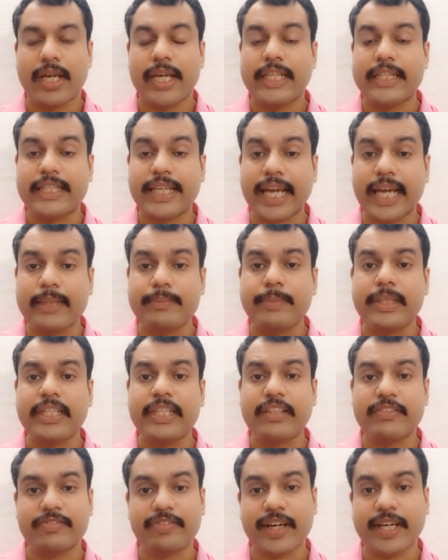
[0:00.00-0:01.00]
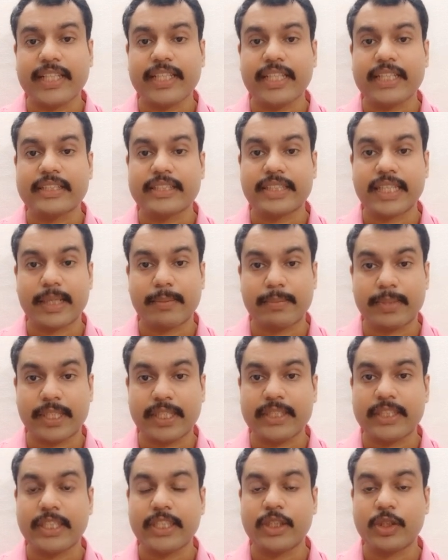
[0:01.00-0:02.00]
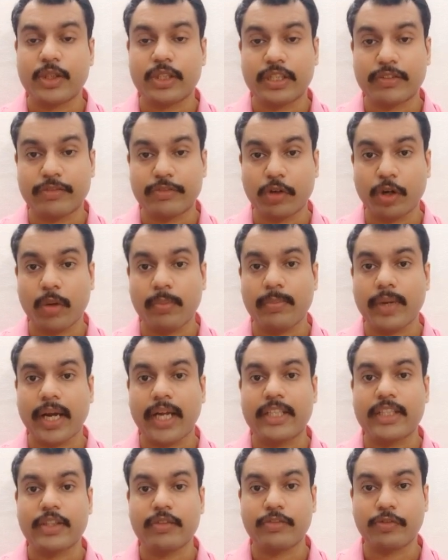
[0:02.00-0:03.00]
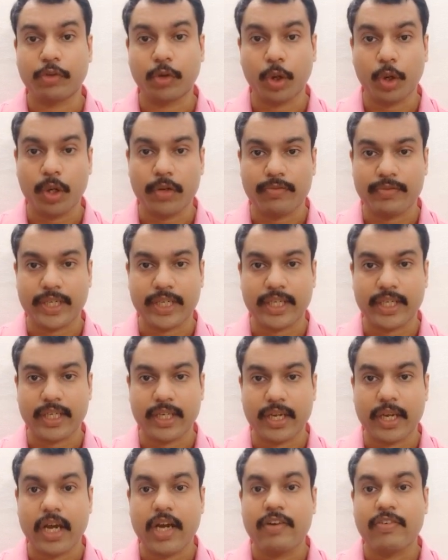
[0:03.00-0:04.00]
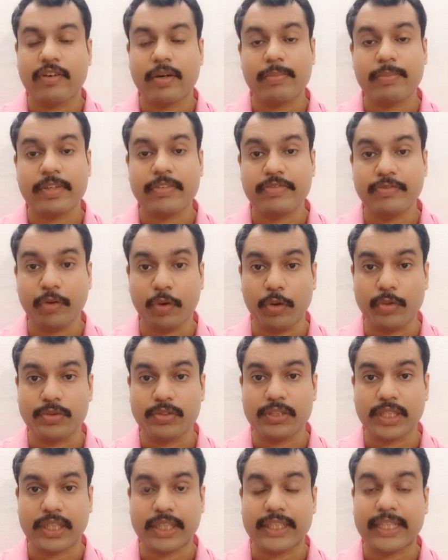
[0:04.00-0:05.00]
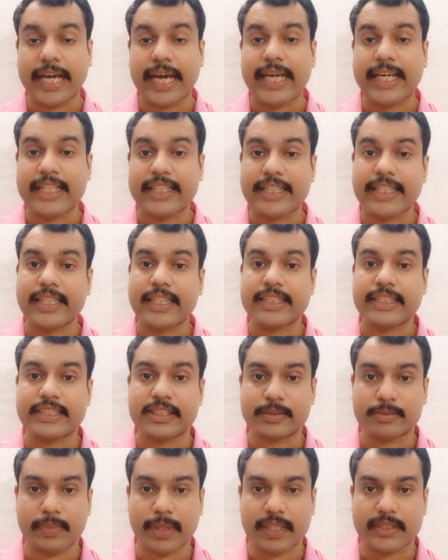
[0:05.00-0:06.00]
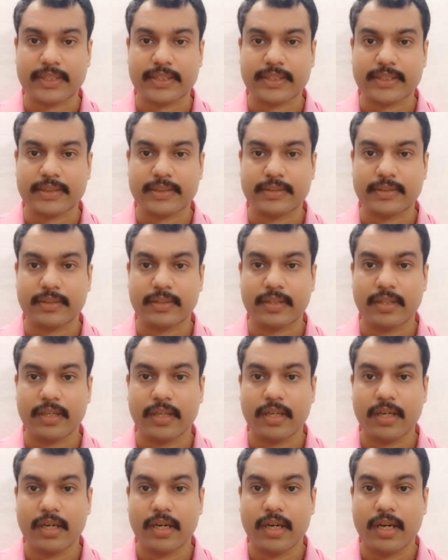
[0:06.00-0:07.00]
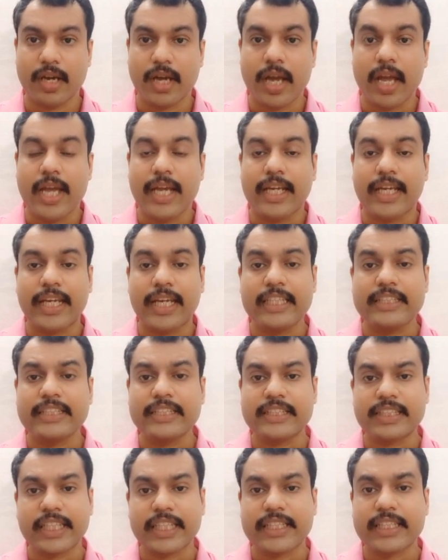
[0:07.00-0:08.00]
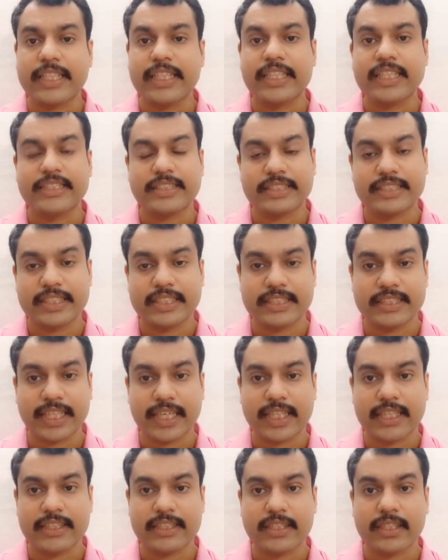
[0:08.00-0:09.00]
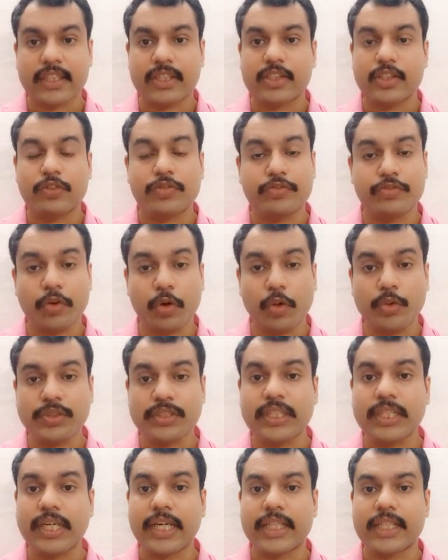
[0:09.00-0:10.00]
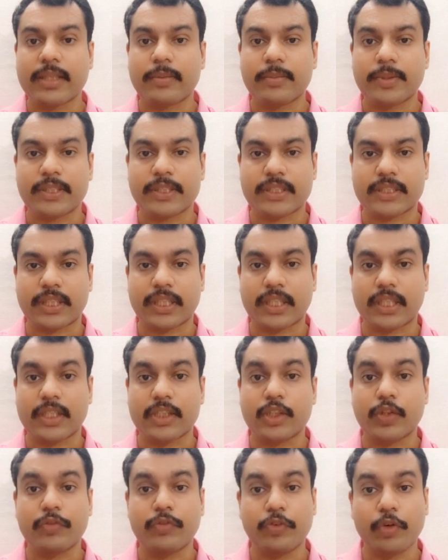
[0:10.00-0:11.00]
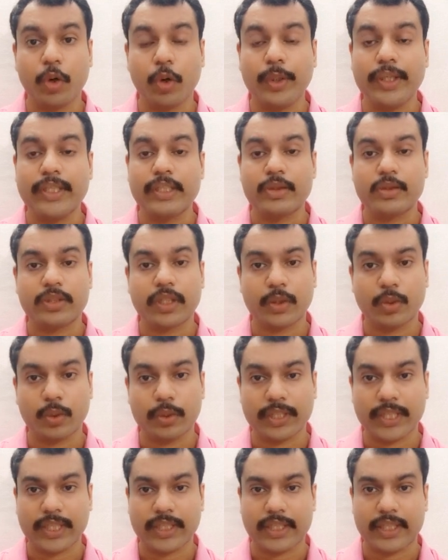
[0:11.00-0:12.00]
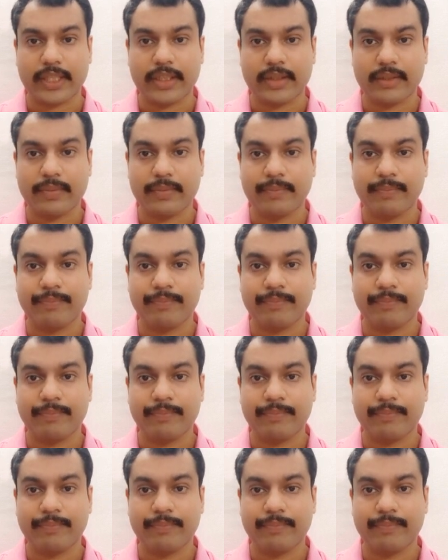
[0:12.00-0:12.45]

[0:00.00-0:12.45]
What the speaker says: It can be defined as the ability to deform and to flow away from a force directed at its mass. Each technique is designed to force the gutta percha to flow into the root canal,